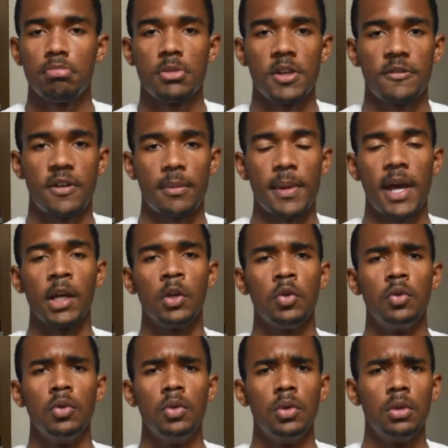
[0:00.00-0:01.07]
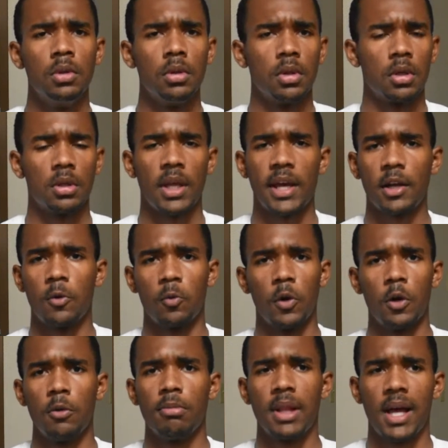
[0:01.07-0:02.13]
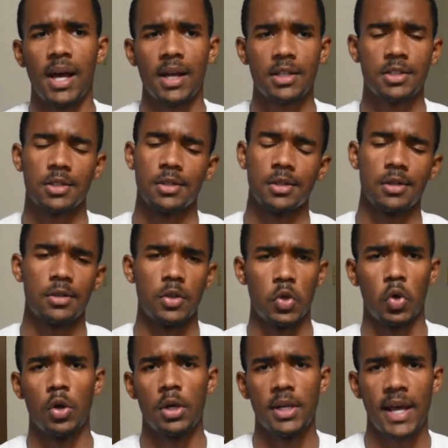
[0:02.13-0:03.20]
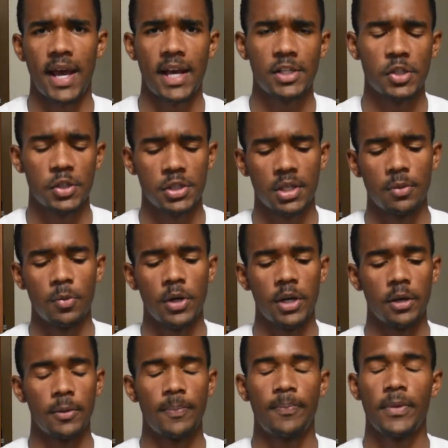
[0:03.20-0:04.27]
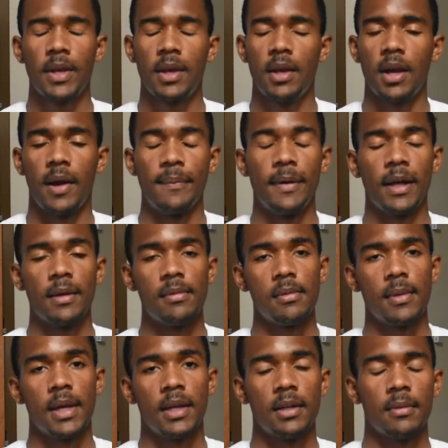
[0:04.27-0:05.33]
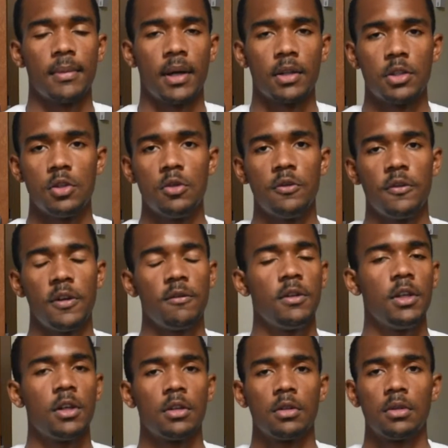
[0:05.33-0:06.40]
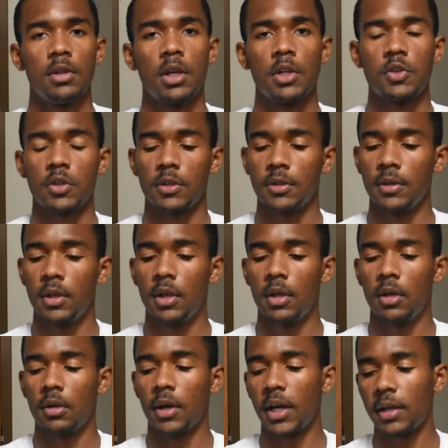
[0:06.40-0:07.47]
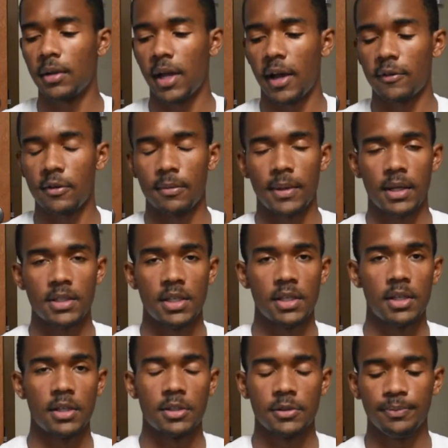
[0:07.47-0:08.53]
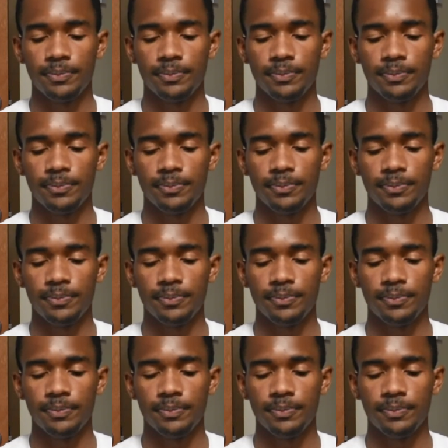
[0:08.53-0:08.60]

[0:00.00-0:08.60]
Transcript: if I'm at Google or like Roblox or DoorDash or somewhere, I'll probably be making about 250 or 300, right, after about 10 years.